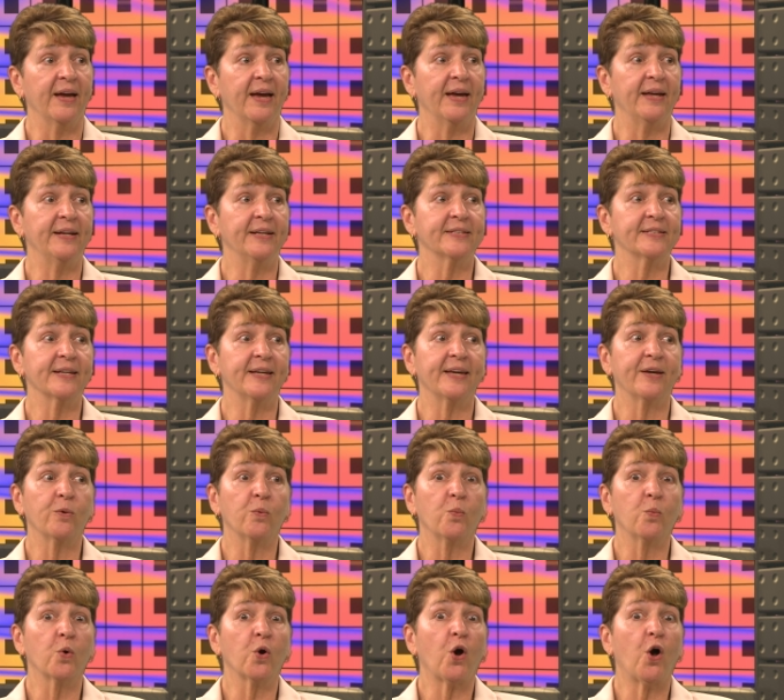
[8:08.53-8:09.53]
And it's like,
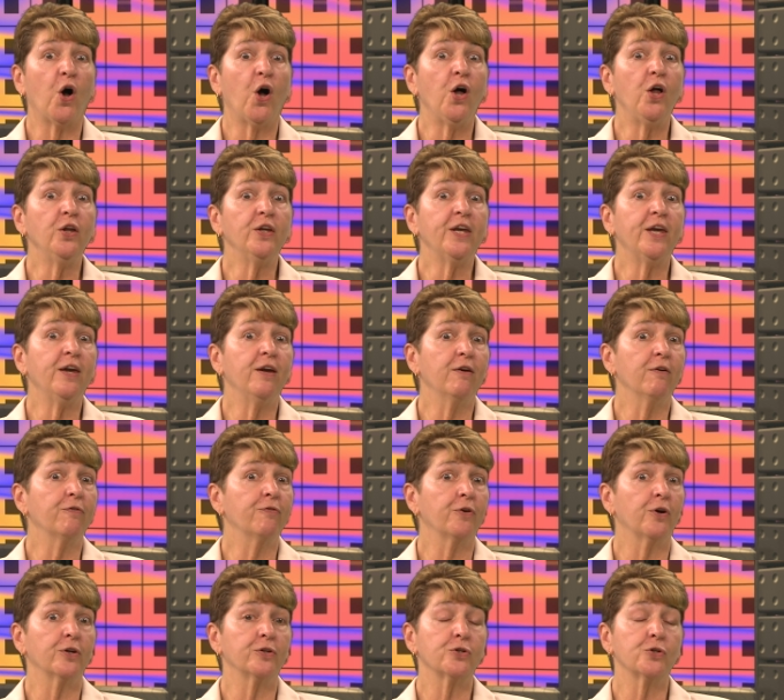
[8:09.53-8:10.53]
we're all here
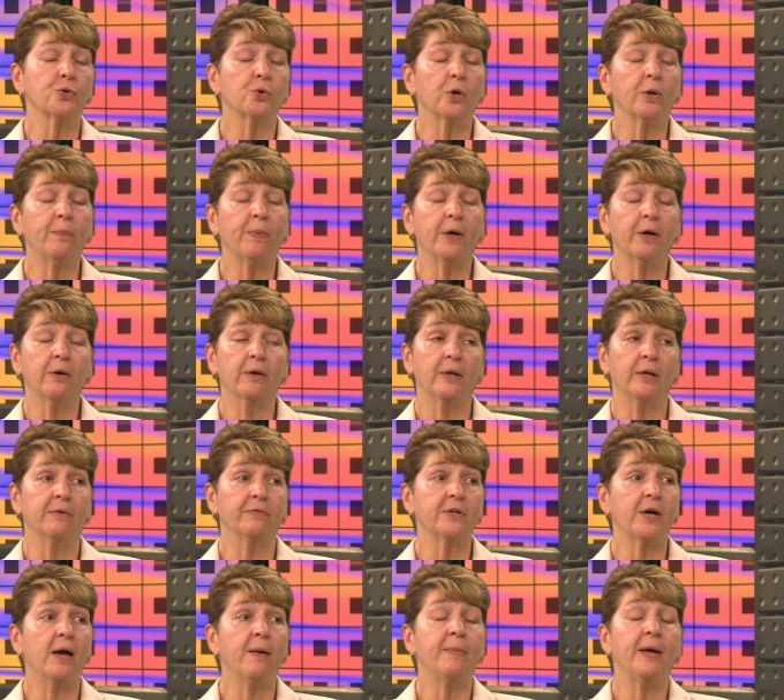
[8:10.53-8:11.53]
for a short period
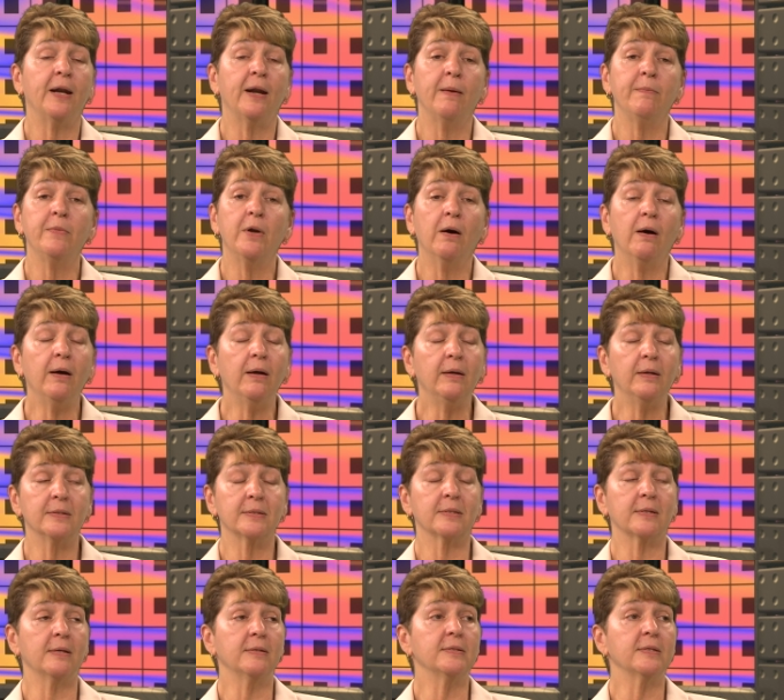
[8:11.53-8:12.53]
of time. And I'm not
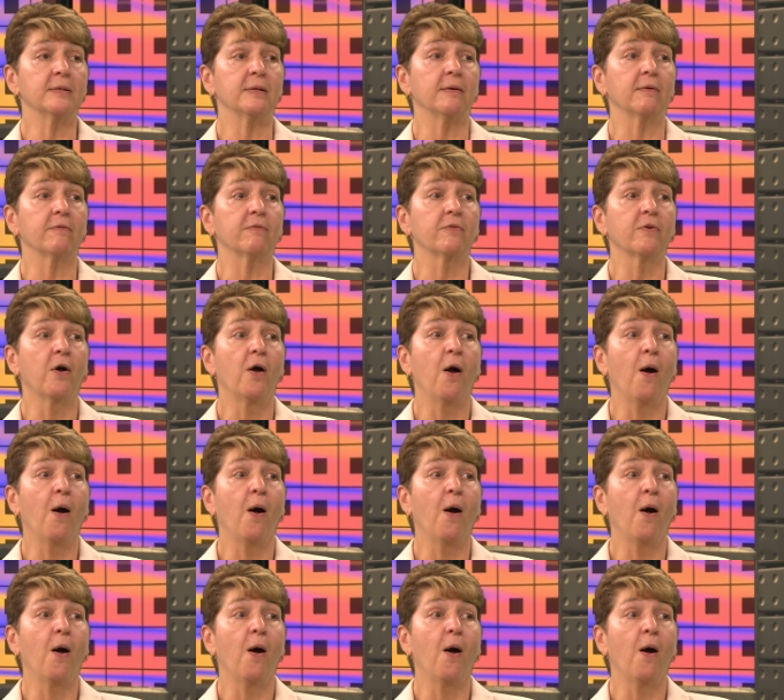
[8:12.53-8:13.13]
insensitive,